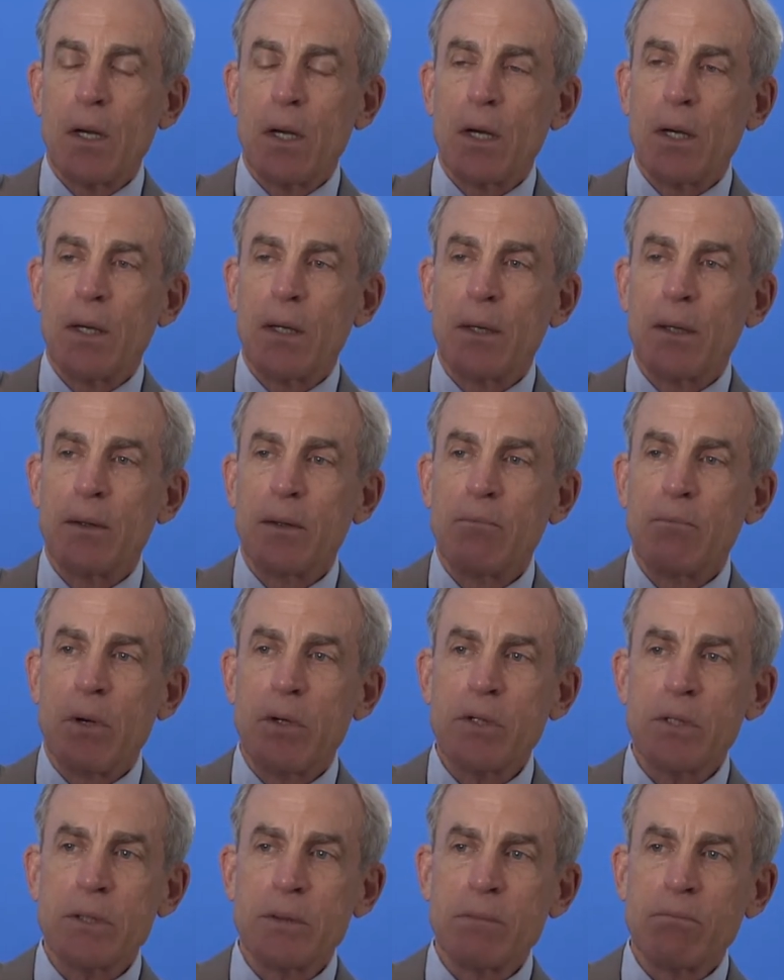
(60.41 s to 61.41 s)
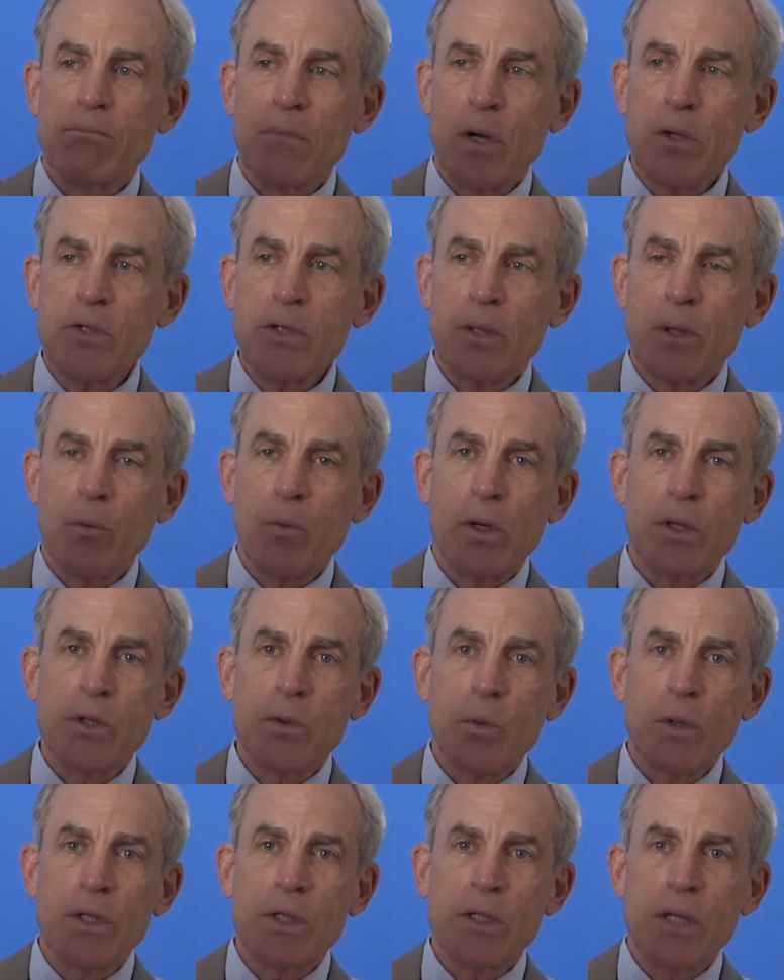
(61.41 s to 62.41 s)
Uh, most, most of the
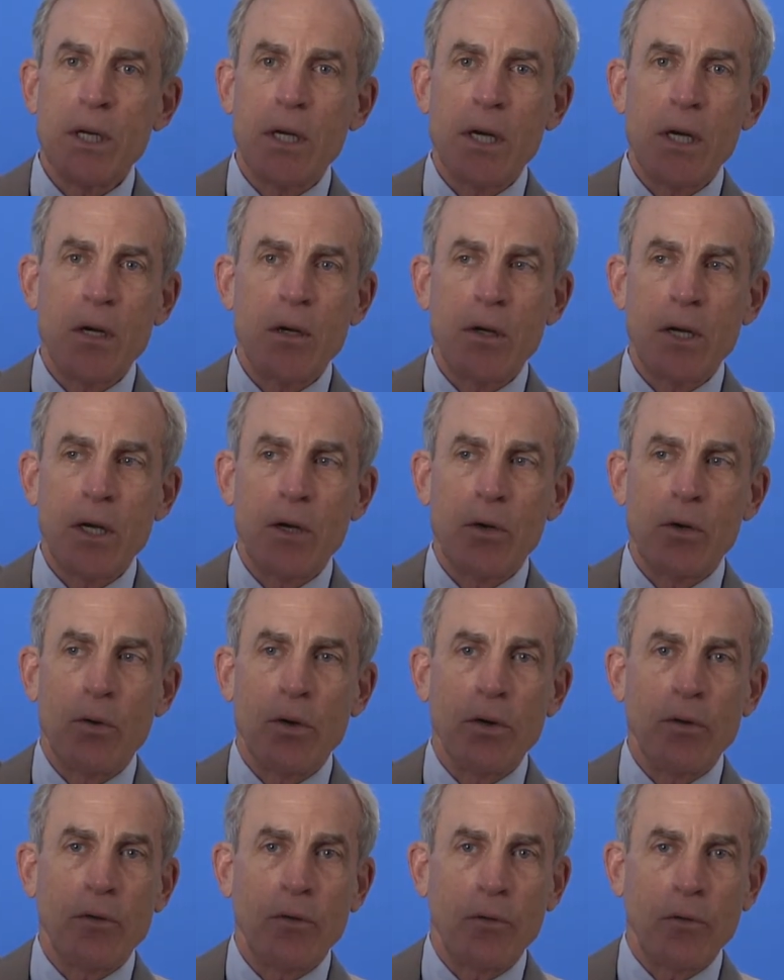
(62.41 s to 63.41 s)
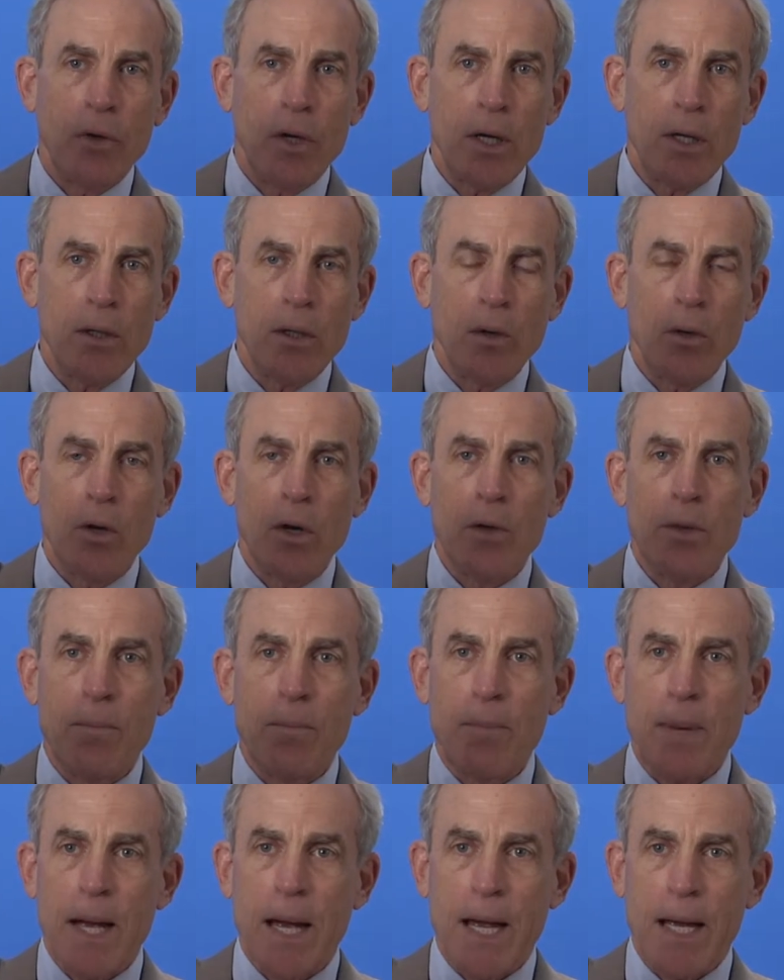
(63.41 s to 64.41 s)
ones we see are either on the front or
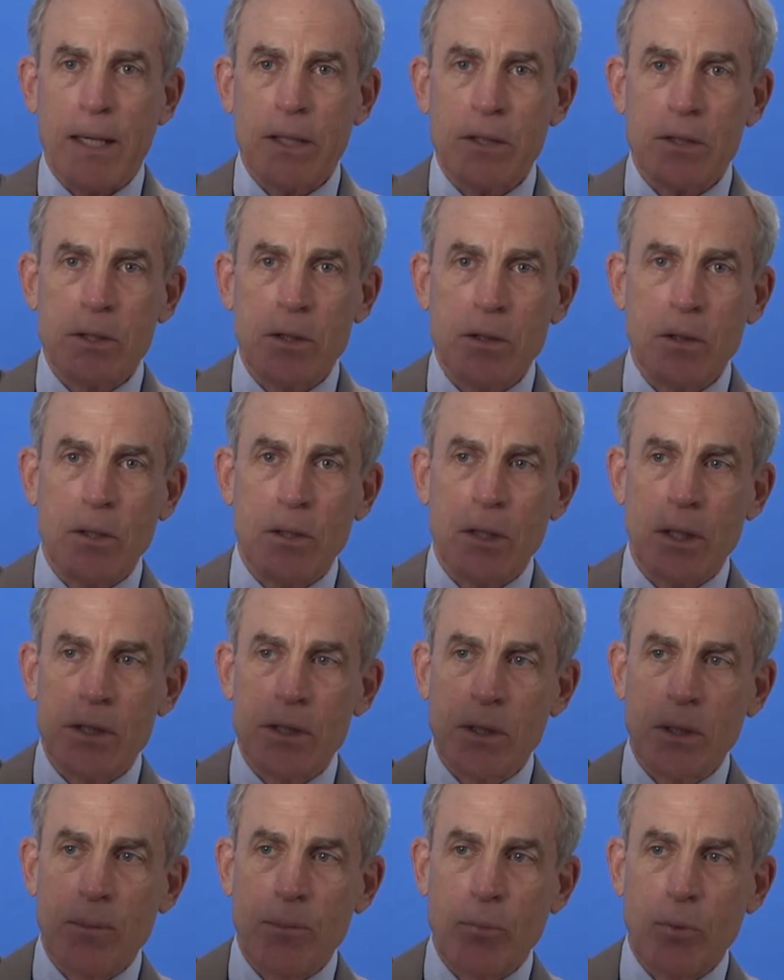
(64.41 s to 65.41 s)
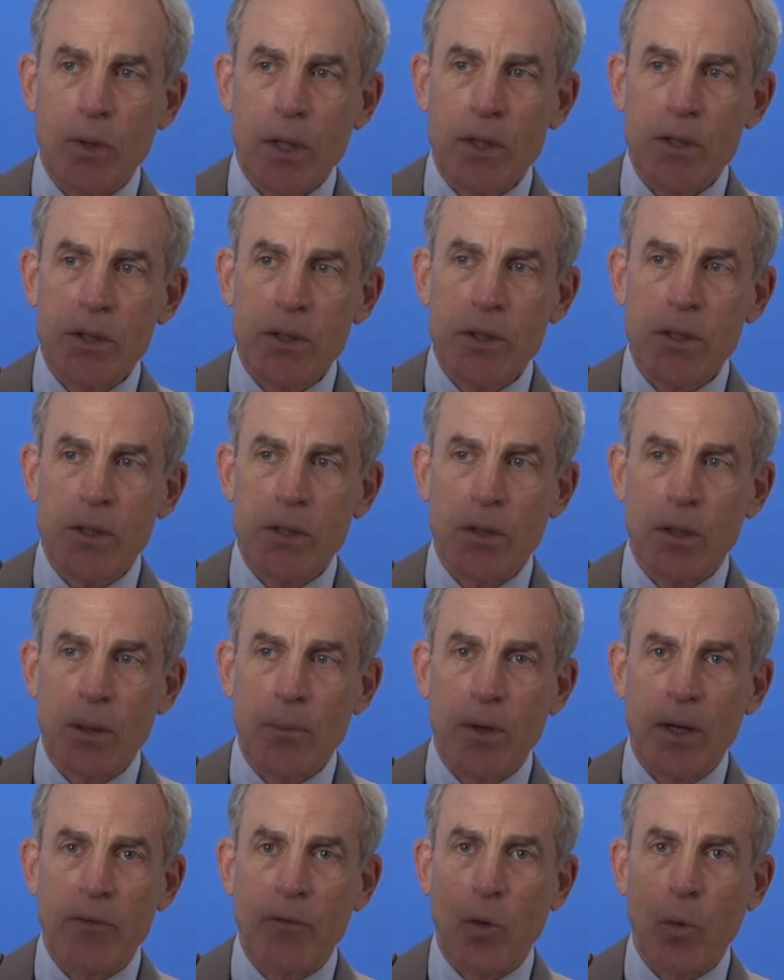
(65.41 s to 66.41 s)
back, so that it's compressed in a
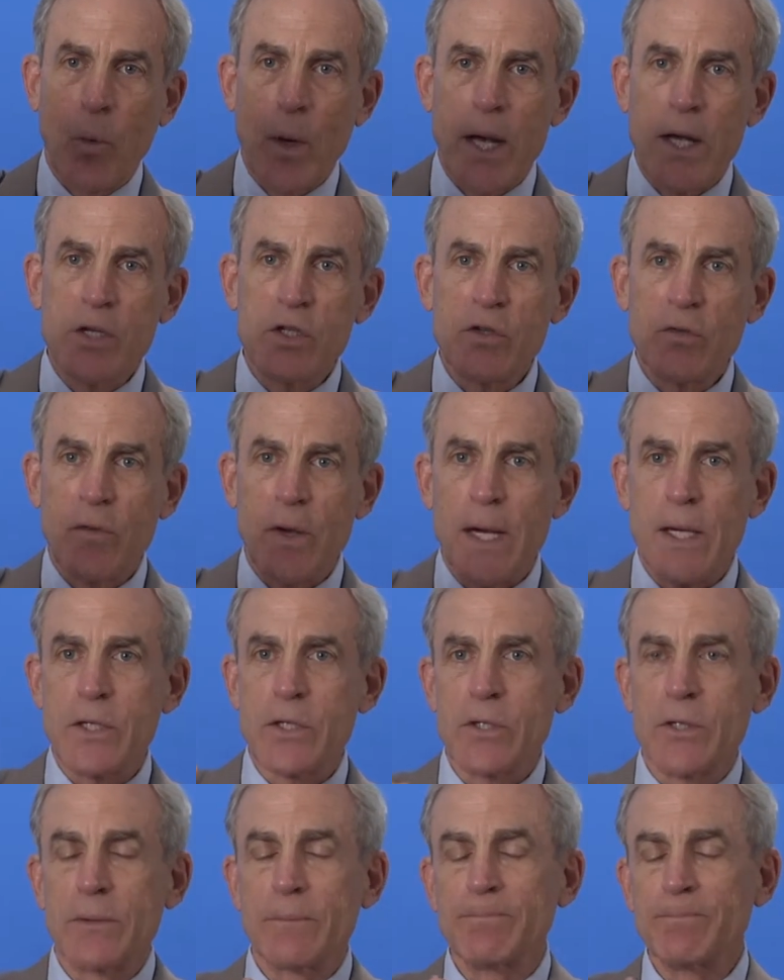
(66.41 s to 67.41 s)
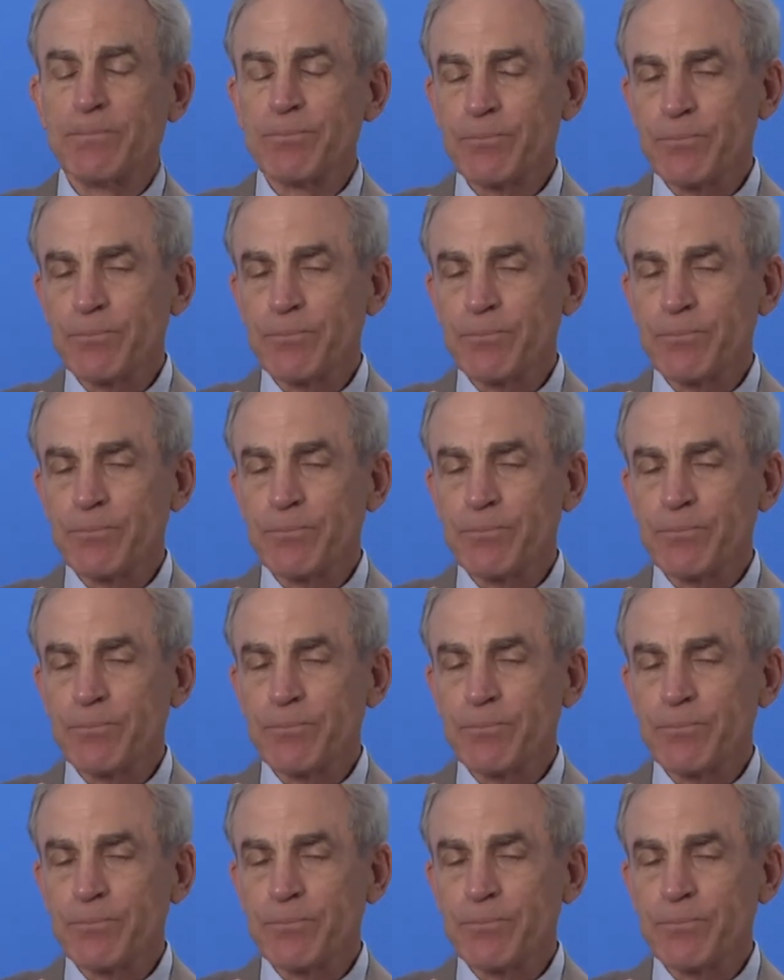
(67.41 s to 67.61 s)
little bit of a wedge fashion.